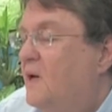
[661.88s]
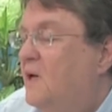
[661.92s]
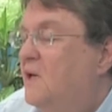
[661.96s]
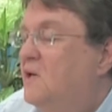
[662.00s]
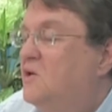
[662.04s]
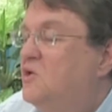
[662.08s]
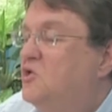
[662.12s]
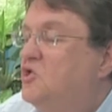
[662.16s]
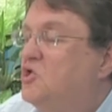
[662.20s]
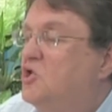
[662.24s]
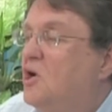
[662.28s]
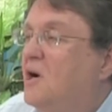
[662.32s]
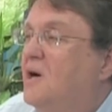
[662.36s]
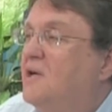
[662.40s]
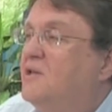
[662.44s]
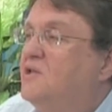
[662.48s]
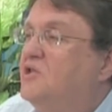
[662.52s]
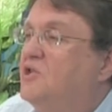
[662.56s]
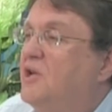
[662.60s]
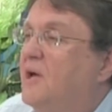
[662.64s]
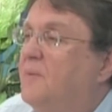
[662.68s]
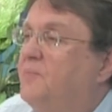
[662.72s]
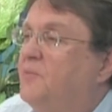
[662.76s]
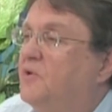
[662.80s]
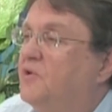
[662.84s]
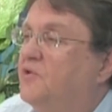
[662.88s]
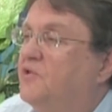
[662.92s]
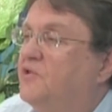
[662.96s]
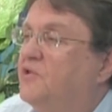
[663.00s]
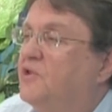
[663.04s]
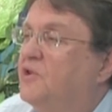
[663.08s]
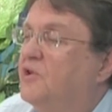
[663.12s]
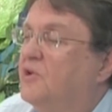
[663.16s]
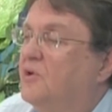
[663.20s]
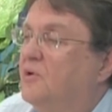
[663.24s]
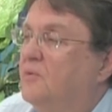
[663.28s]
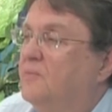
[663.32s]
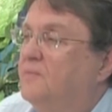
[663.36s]
In John chapter
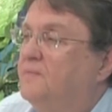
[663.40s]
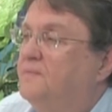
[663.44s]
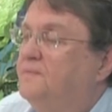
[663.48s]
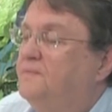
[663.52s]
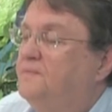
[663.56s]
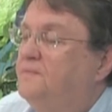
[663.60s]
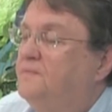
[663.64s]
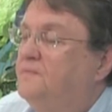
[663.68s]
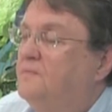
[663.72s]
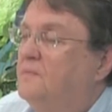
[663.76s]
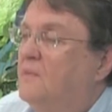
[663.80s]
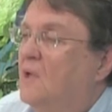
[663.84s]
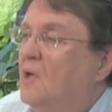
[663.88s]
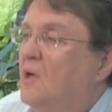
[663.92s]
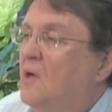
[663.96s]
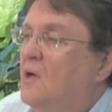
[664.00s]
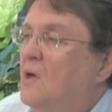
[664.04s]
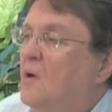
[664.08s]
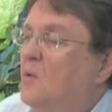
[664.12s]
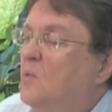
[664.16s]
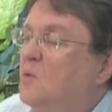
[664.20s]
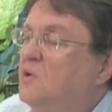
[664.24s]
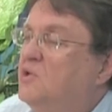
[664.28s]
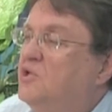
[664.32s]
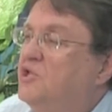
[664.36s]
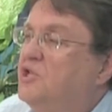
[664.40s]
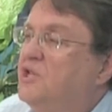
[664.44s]
2, when